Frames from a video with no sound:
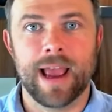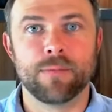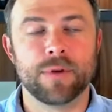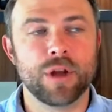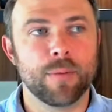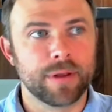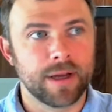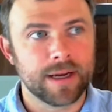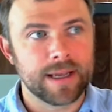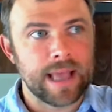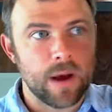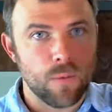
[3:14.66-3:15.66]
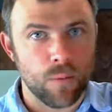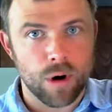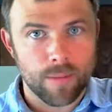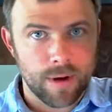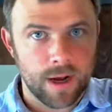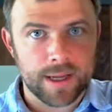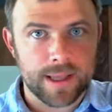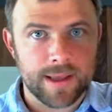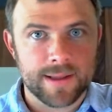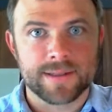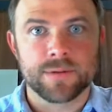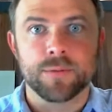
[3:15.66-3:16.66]
when you plug in that warm
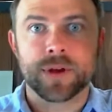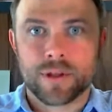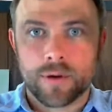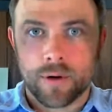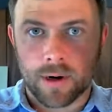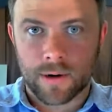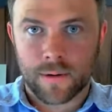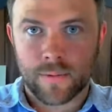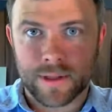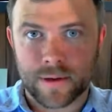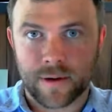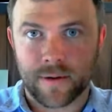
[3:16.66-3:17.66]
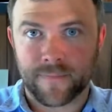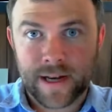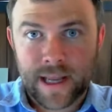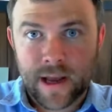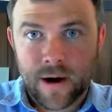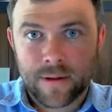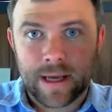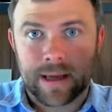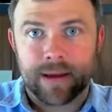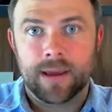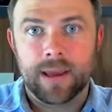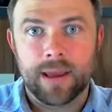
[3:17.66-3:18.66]
audience with your video, like
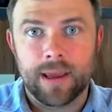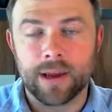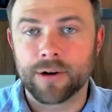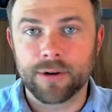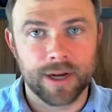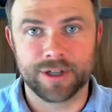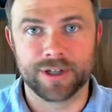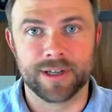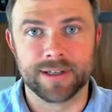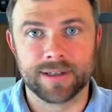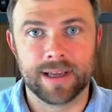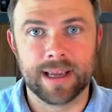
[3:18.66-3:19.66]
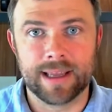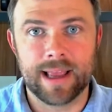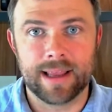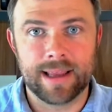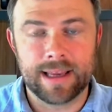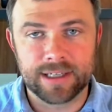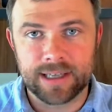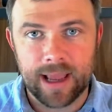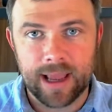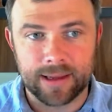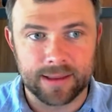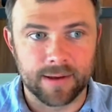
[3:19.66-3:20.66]
it crushes. It's just
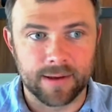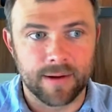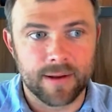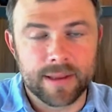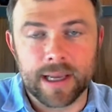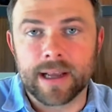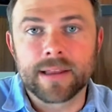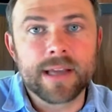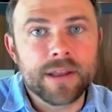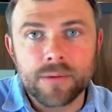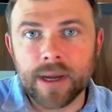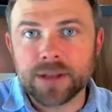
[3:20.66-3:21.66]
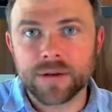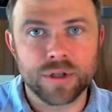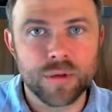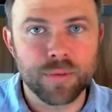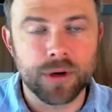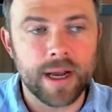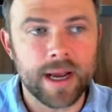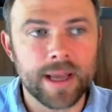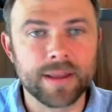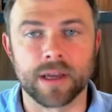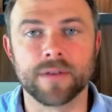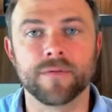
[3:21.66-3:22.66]
like the click-through rates are super high,
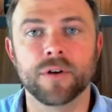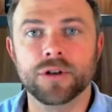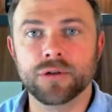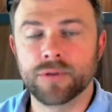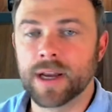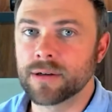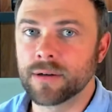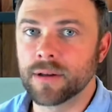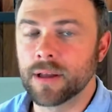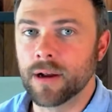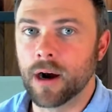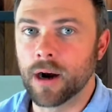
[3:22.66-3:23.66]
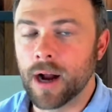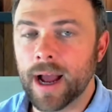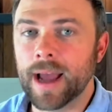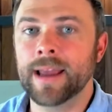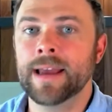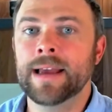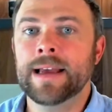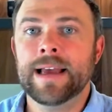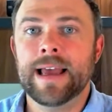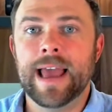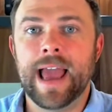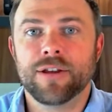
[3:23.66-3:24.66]
the conversion rates are high,
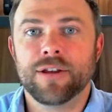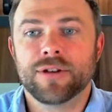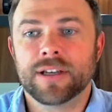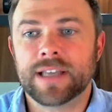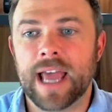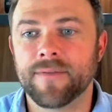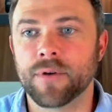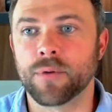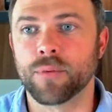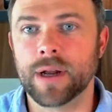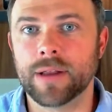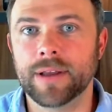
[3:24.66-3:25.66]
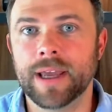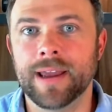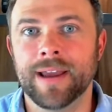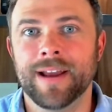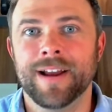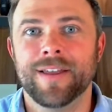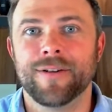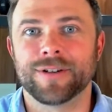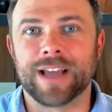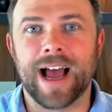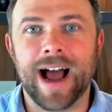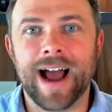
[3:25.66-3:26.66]
and you just have there's a
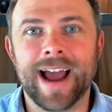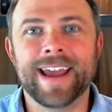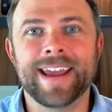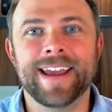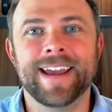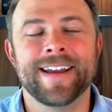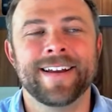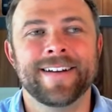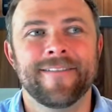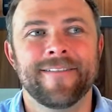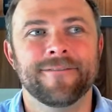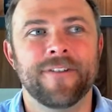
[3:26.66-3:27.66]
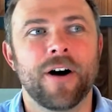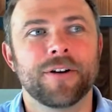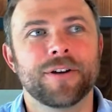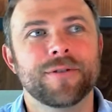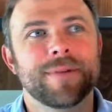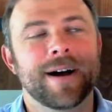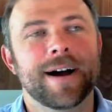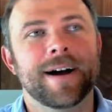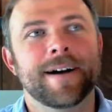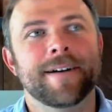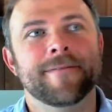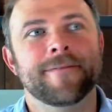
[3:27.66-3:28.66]
high volume
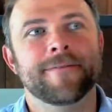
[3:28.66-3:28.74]
of